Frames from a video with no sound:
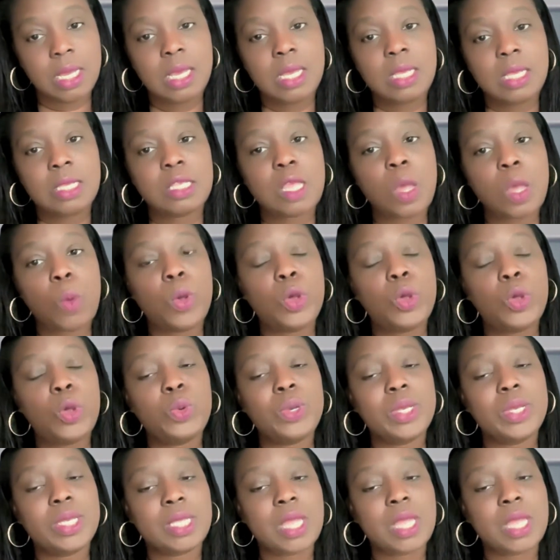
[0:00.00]
someone who
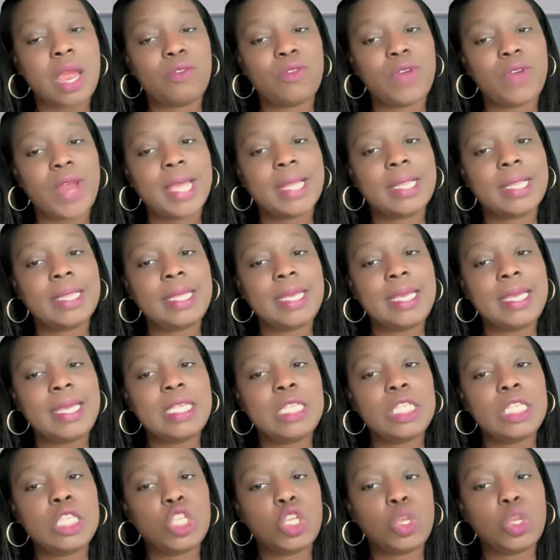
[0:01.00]
has directly
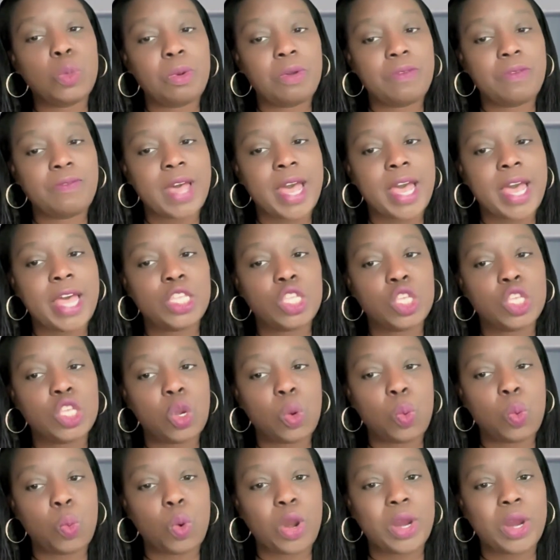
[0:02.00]
supervised
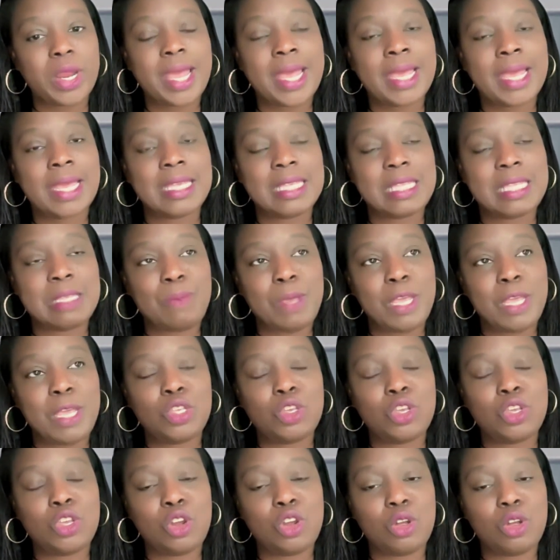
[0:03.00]
your work and can speak
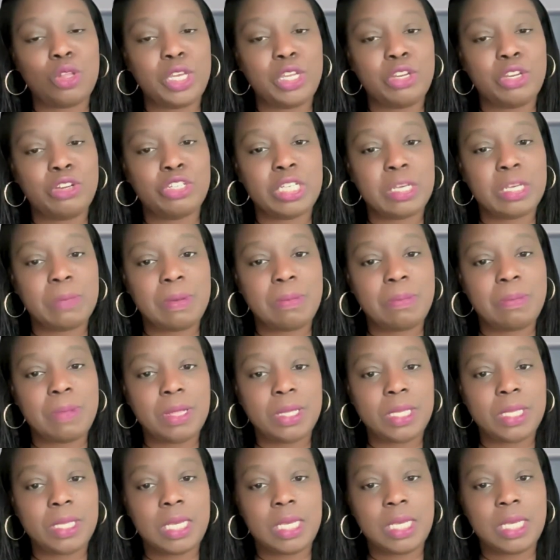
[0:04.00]
to your leadership
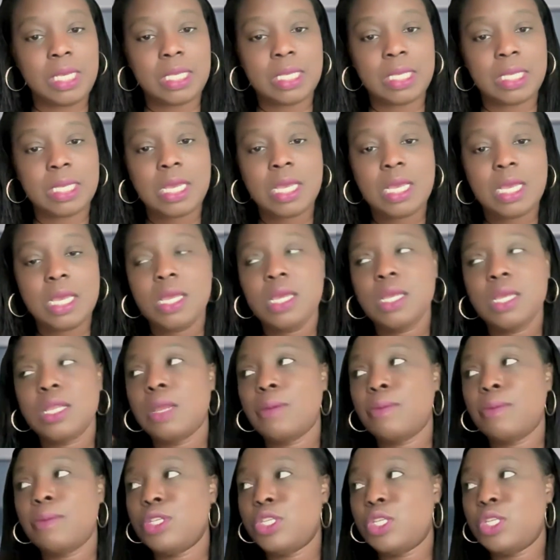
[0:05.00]
abilities.
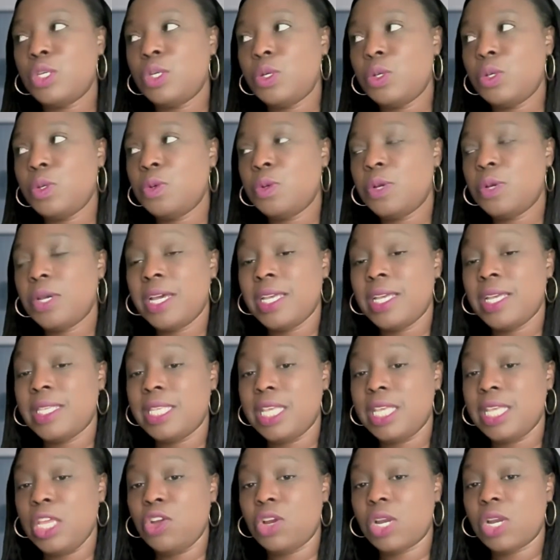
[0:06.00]
Number two, a
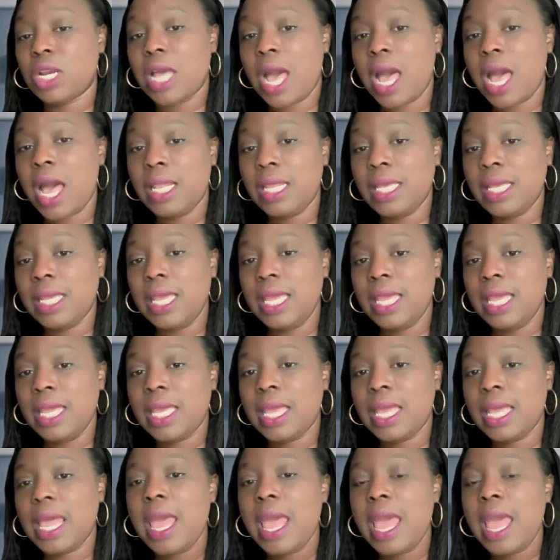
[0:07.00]
senior
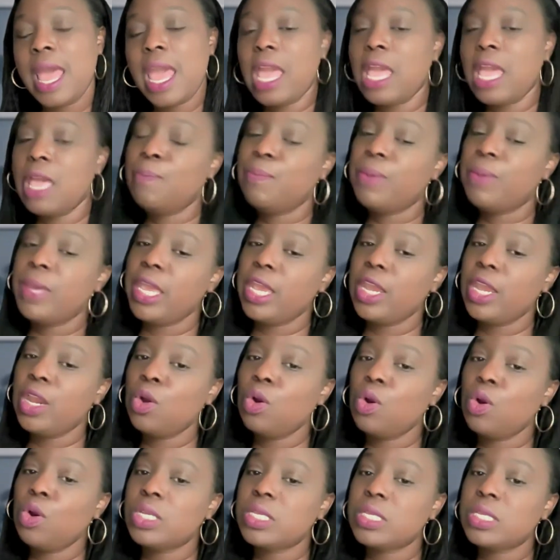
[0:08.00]
colleague, a peer,
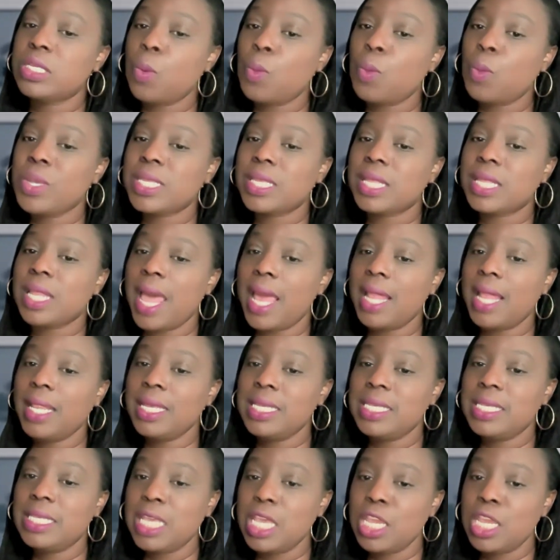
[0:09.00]
or someone
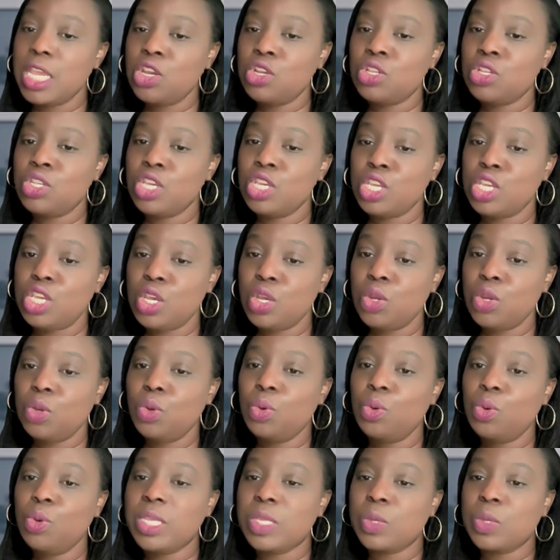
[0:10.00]
slightly senior to you
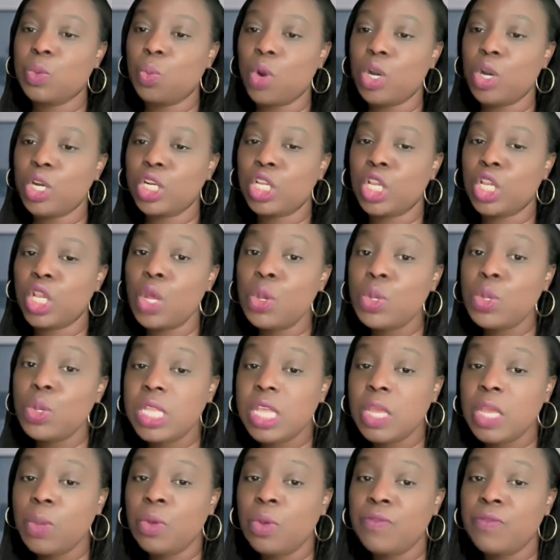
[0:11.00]
who has worked
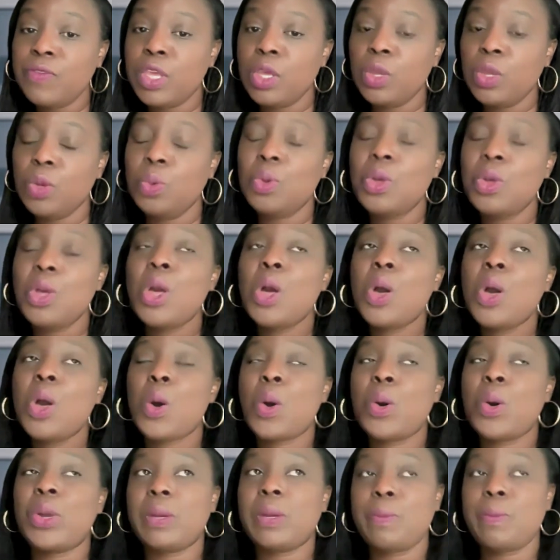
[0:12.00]
closely with you
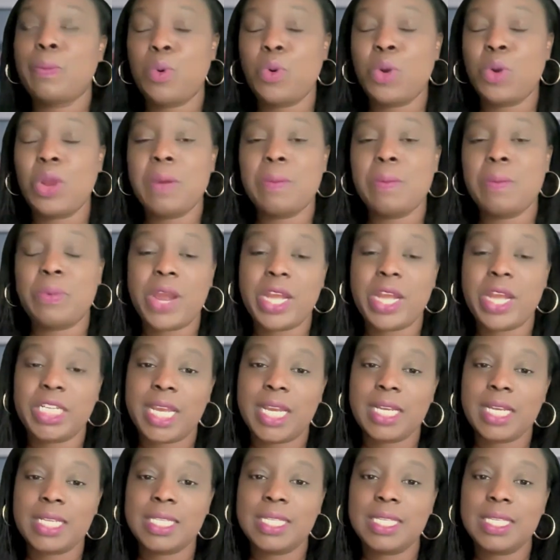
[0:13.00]
on important
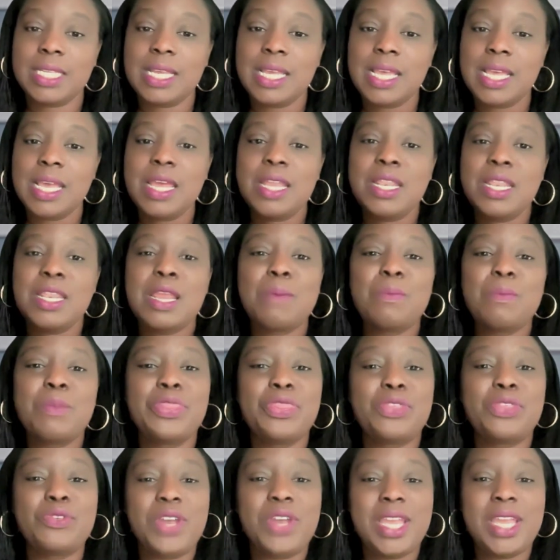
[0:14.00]
projects. Number
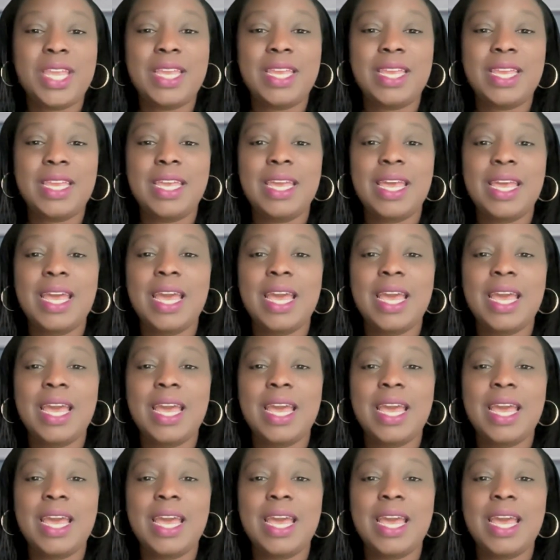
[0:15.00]
three,